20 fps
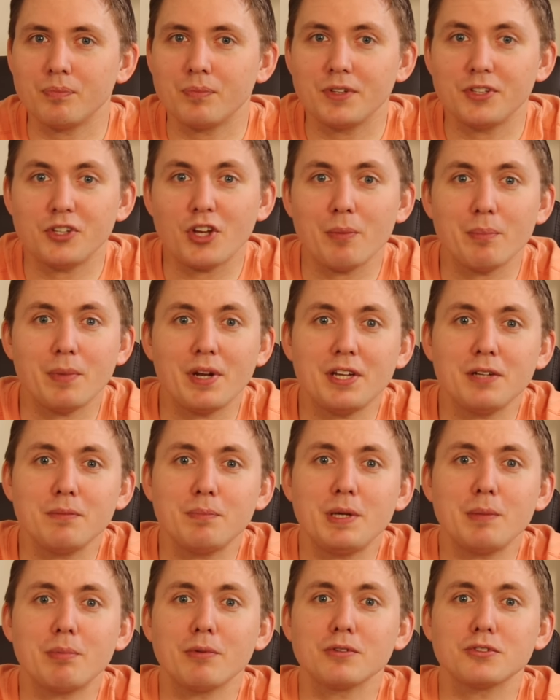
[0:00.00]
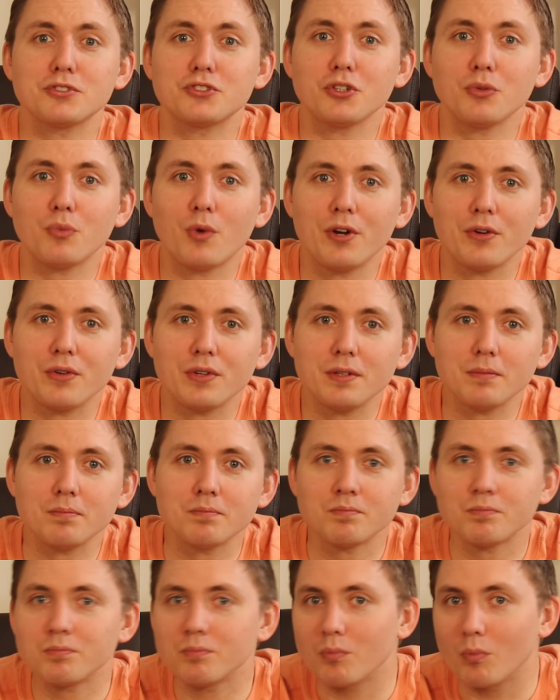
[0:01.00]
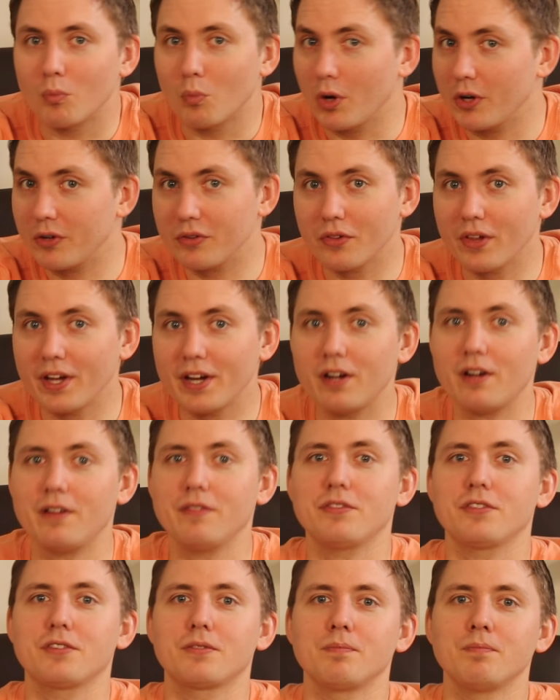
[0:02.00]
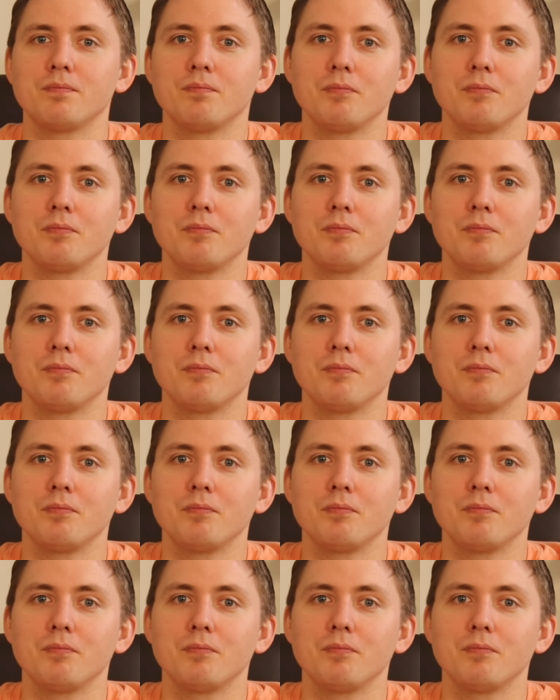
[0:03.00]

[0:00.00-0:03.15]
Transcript: And yet many people are still wondering, where are the layoffs?